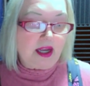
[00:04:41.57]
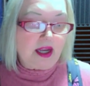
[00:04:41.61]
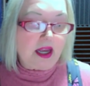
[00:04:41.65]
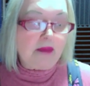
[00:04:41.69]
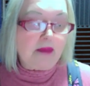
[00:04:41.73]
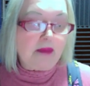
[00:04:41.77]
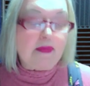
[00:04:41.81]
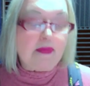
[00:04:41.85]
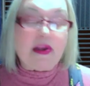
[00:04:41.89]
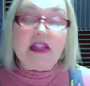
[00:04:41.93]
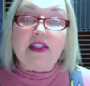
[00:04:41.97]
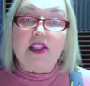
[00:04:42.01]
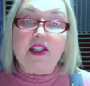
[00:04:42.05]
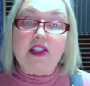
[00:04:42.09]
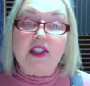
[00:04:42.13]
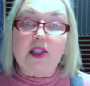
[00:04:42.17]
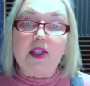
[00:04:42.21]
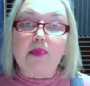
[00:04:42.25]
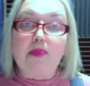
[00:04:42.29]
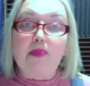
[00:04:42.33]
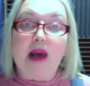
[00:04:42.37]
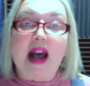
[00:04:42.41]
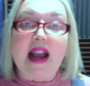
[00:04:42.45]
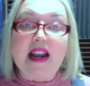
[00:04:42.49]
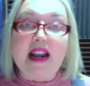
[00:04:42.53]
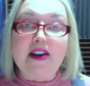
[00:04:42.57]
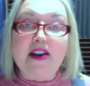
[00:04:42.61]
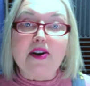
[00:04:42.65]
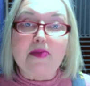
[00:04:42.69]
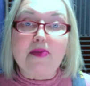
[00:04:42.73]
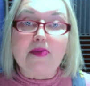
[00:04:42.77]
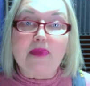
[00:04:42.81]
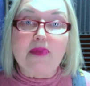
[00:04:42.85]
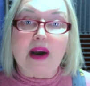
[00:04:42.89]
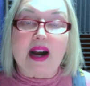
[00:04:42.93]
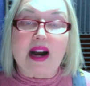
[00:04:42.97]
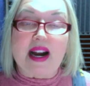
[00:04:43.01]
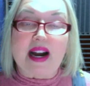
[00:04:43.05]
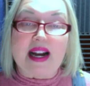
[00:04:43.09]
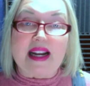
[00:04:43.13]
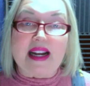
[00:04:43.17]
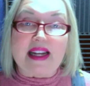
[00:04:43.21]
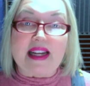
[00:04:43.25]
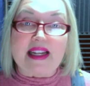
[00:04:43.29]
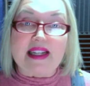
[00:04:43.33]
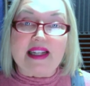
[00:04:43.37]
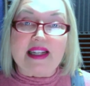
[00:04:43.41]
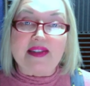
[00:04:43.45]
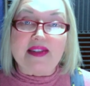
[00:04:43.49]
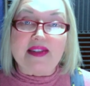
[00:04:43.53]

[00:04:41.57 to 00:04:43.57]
and be inspired by.